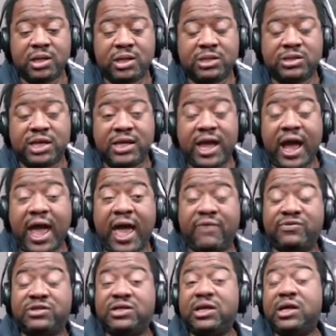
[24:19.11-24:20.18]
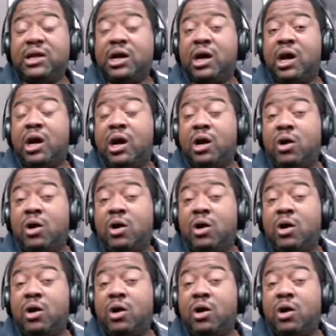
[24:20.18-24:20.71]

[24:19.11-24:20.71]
Sonny, I have seen a, um,